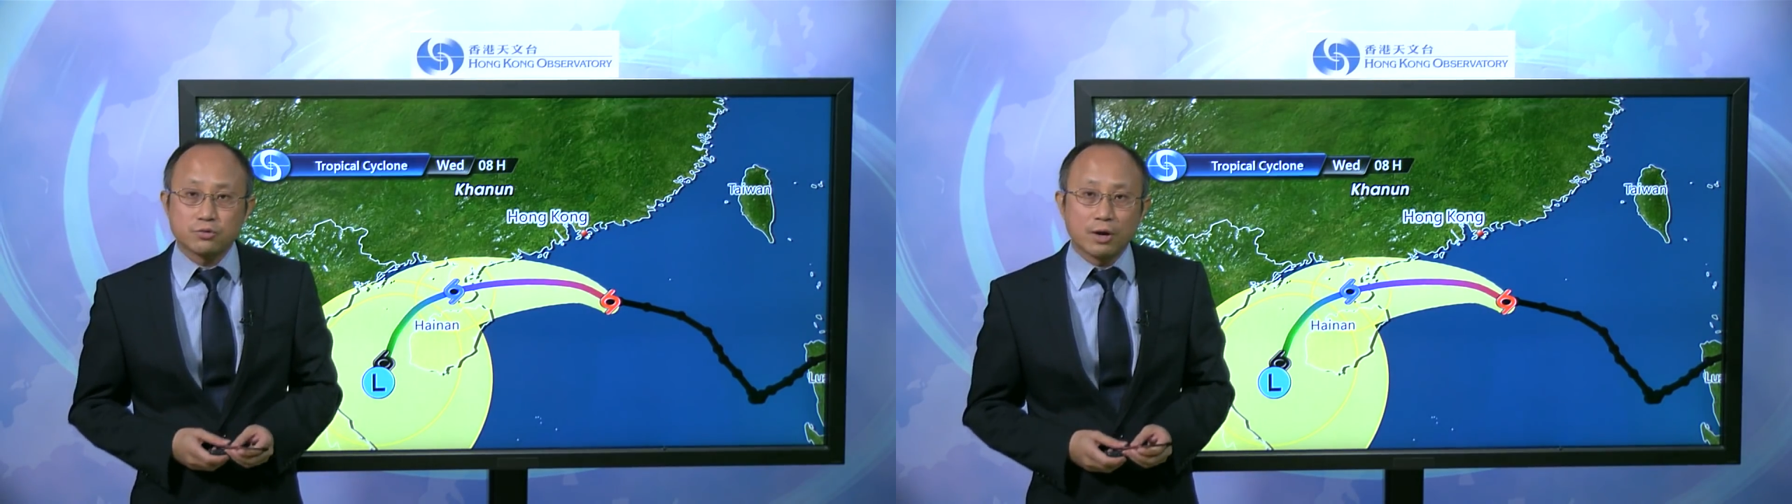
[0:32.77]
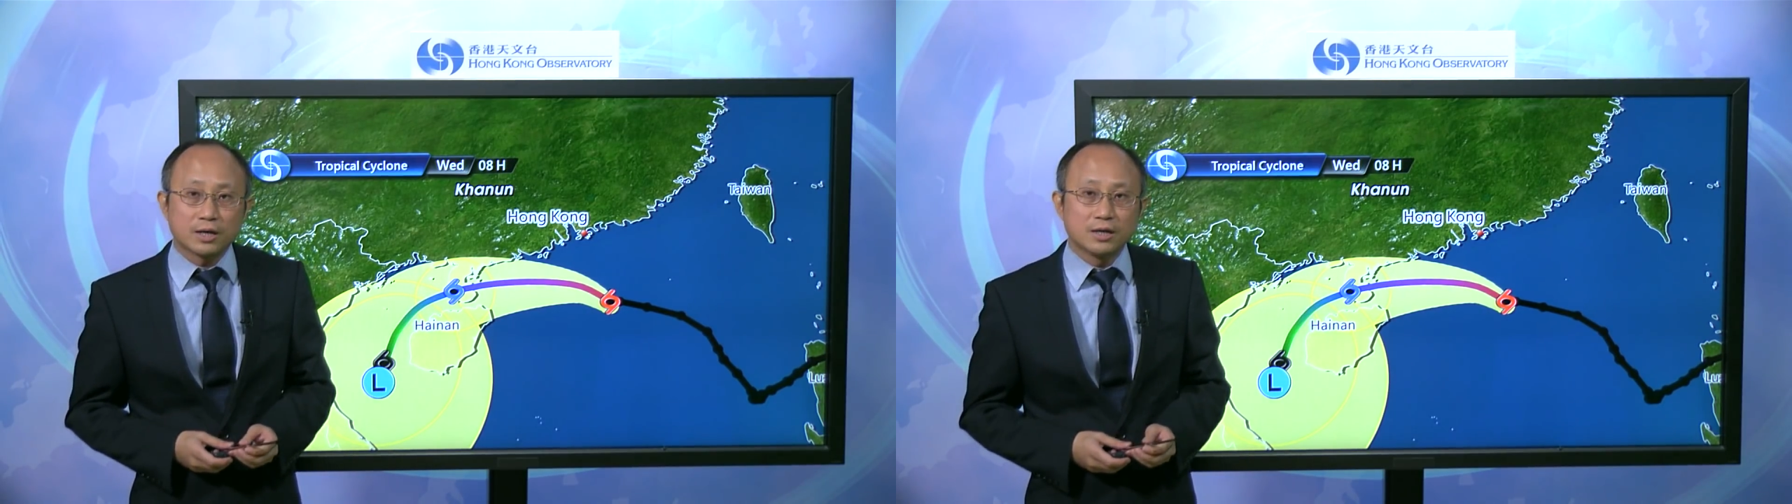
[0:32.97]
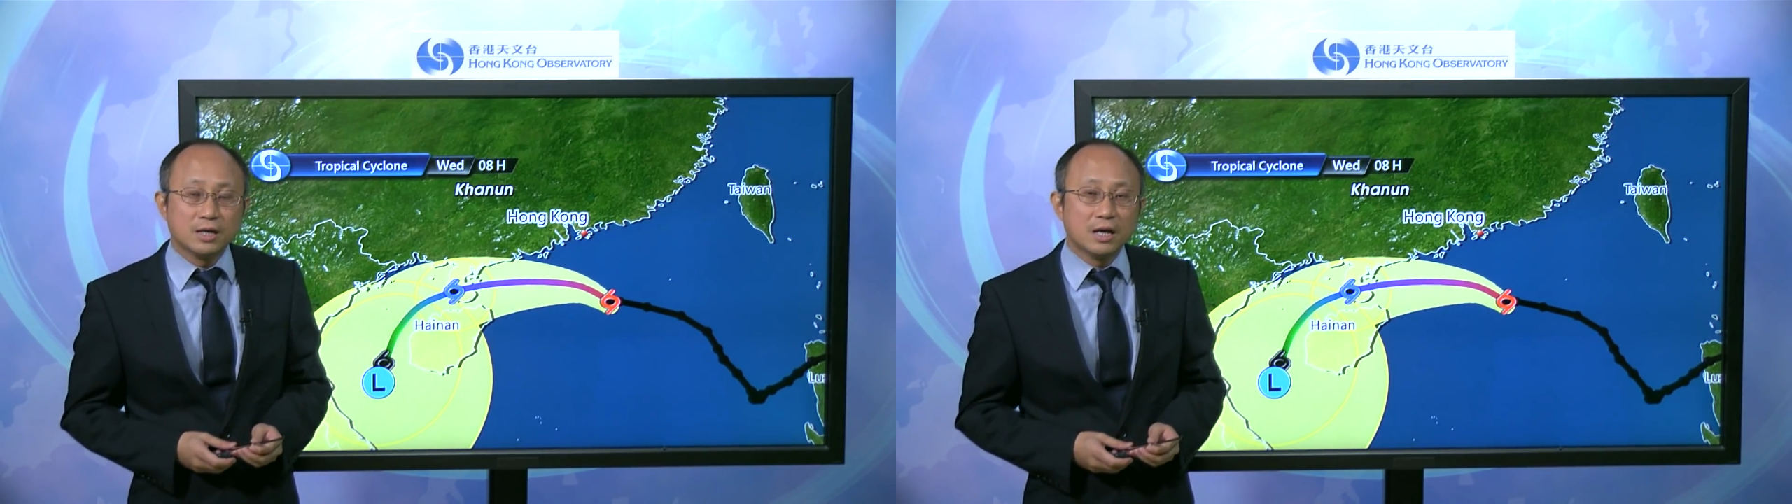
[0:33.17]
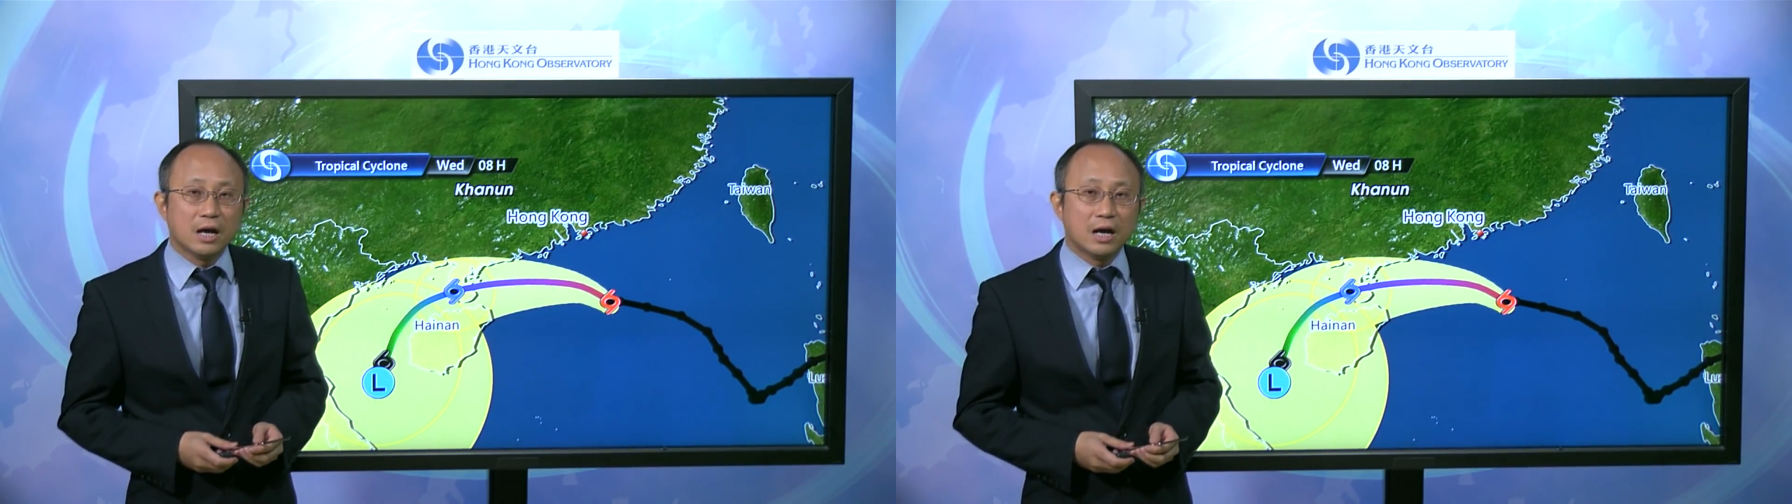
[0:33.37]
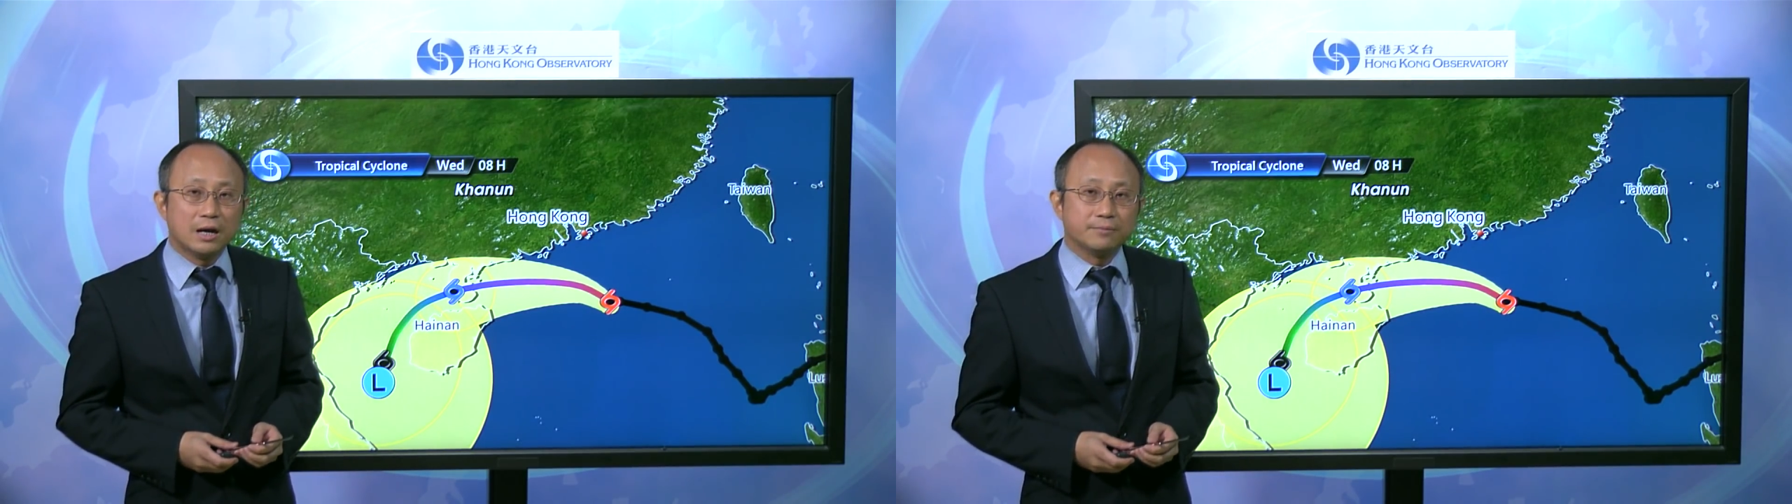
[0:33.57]
track,
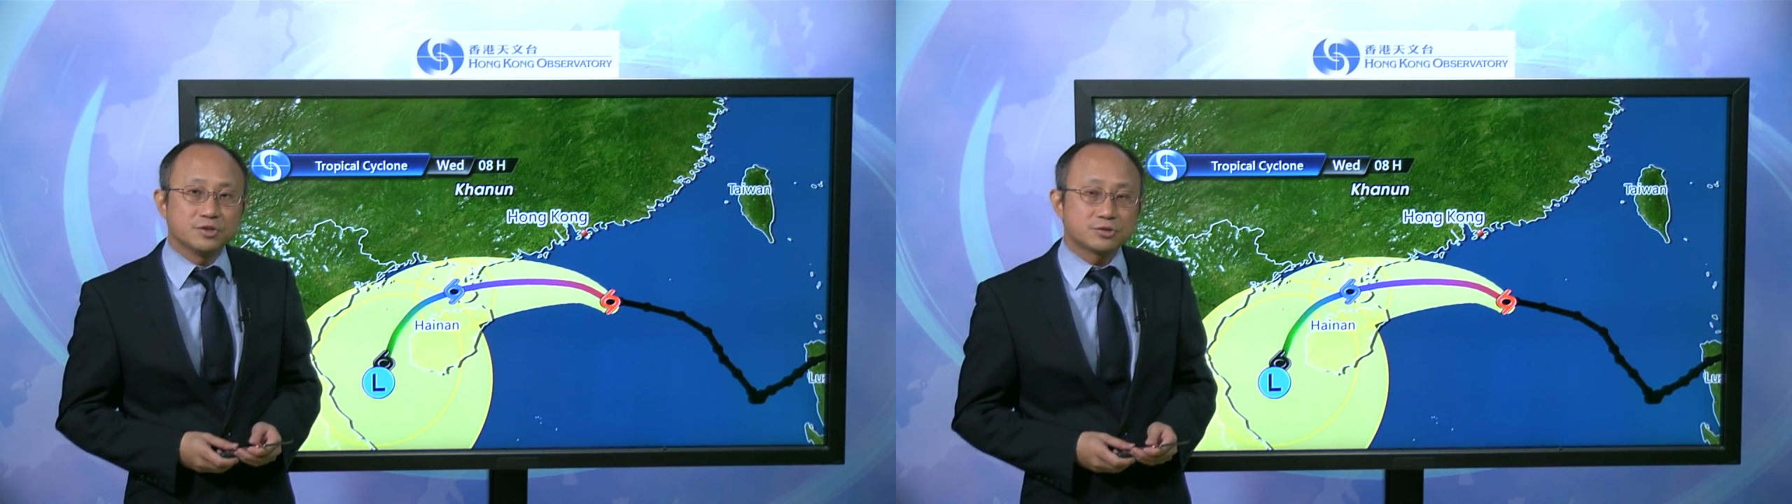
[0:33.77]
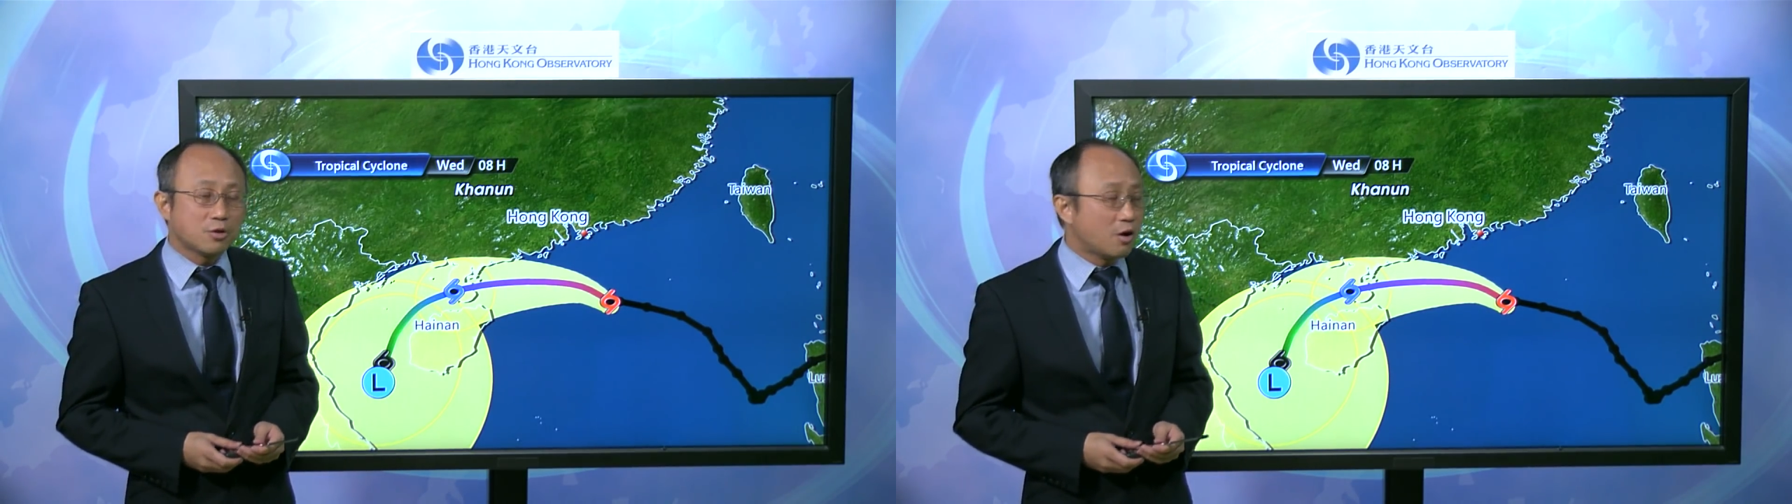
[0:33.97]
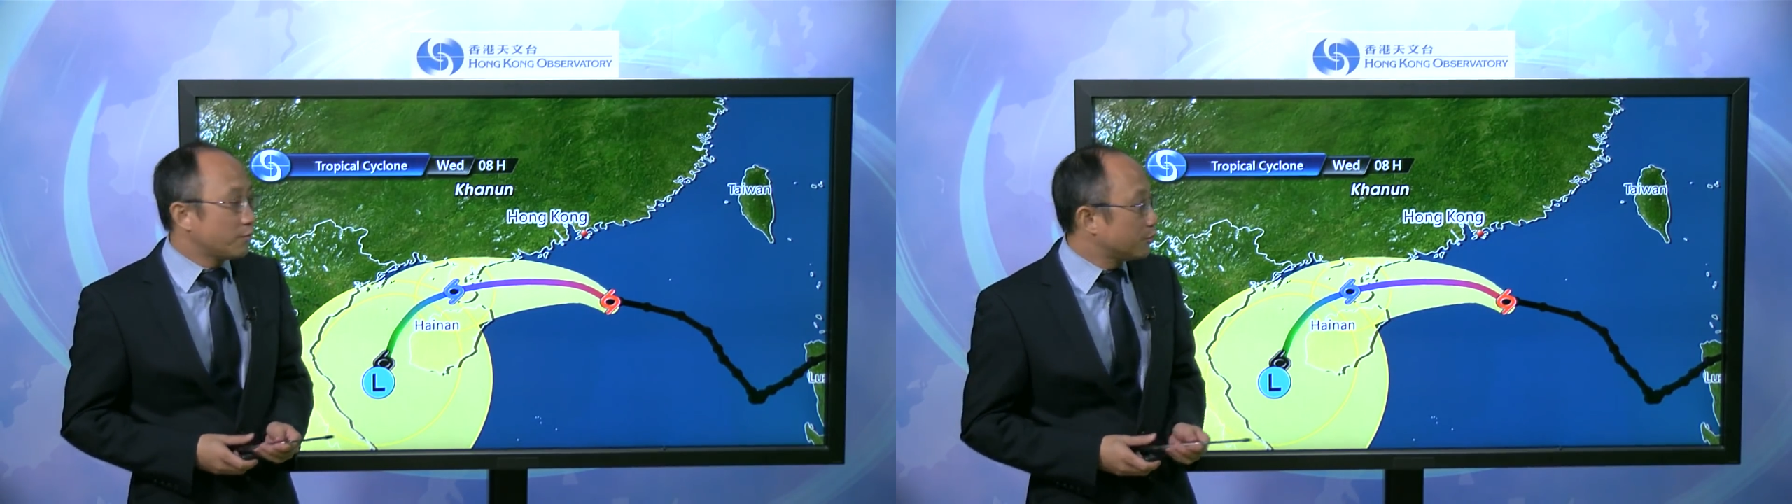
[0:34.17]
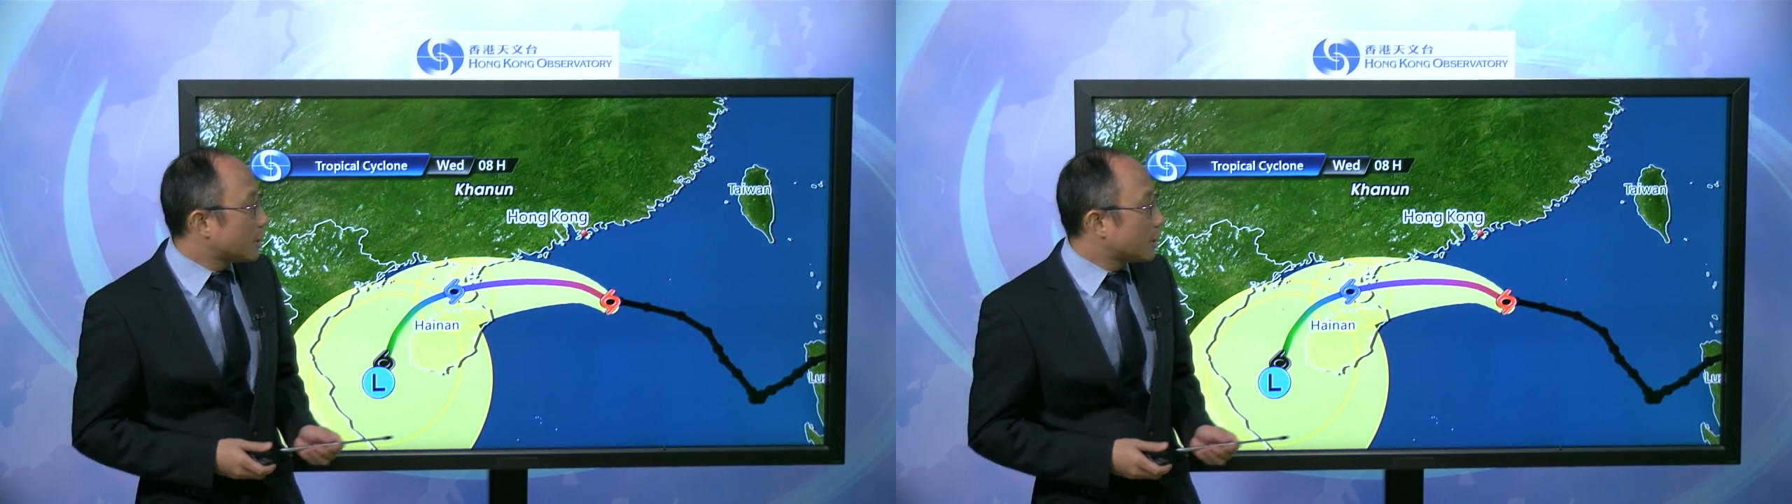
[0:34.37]
the storm will